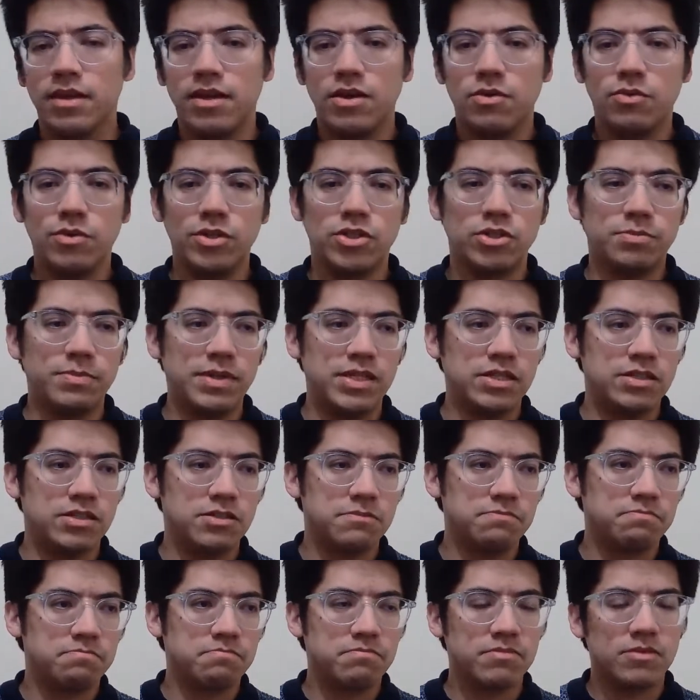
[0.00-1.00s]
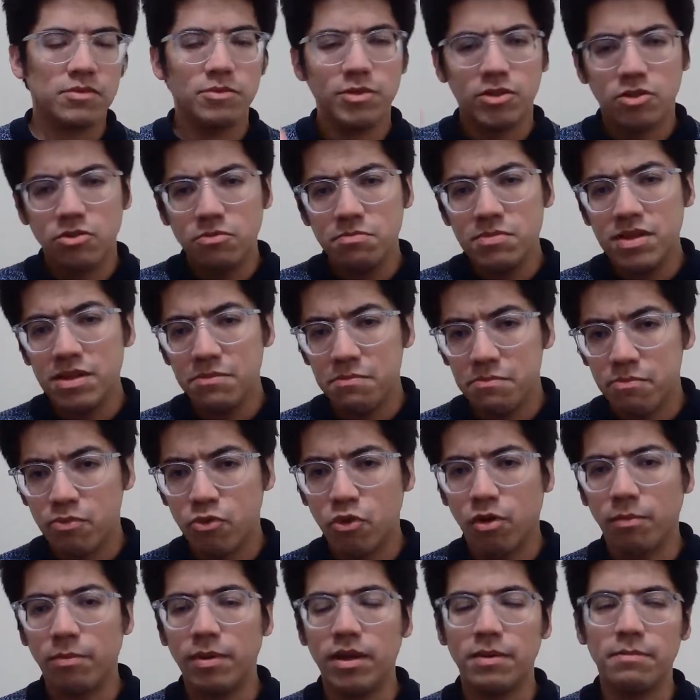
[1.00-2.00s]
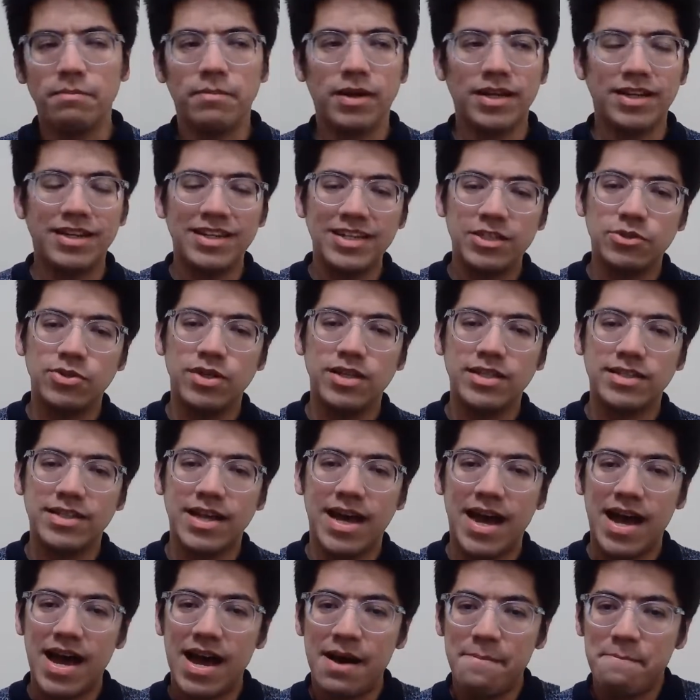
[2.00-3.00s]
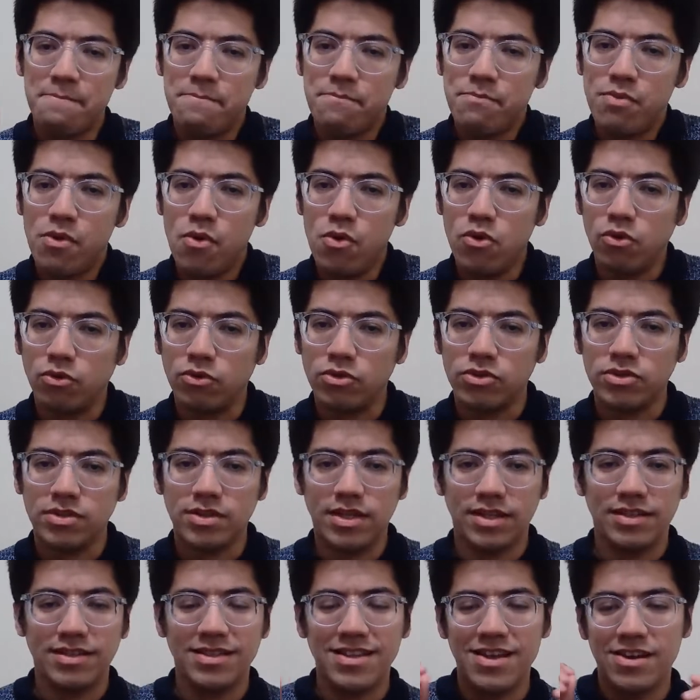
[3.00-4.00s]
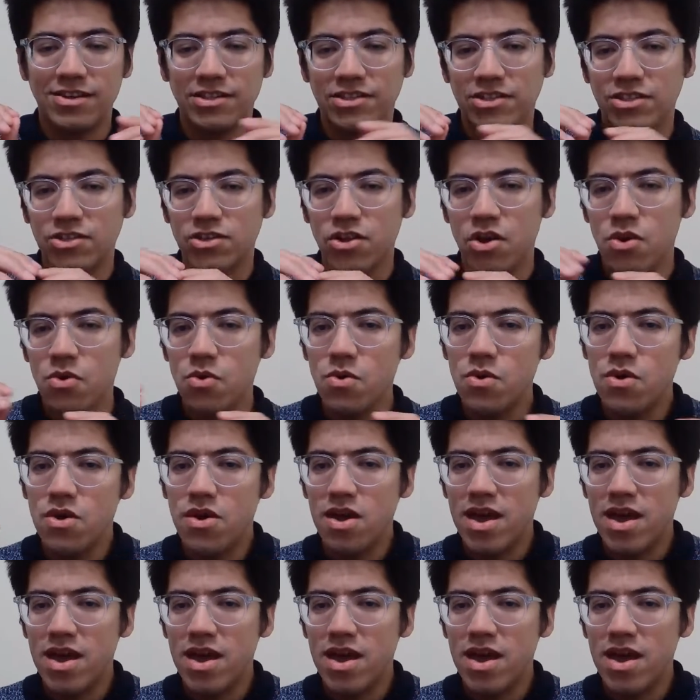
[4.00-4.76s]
which means, it could mean problem, but literally is aporos, that there's no